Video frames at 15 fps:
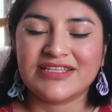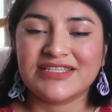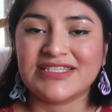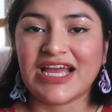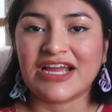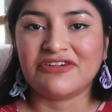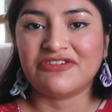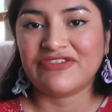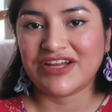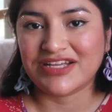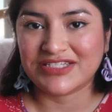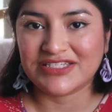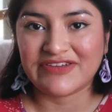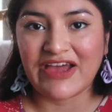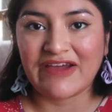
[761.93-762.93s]
the
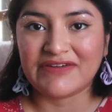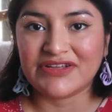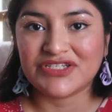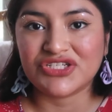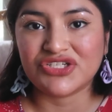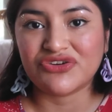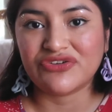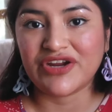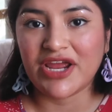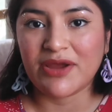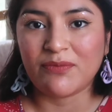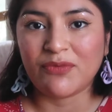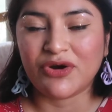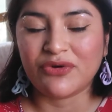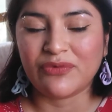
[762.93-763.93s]
sacrifice of having to
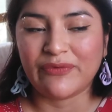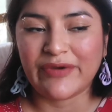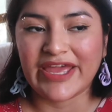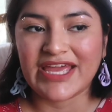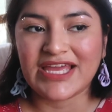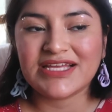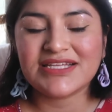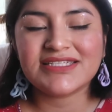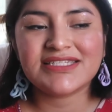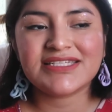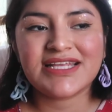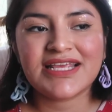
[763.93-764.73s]
create more waste.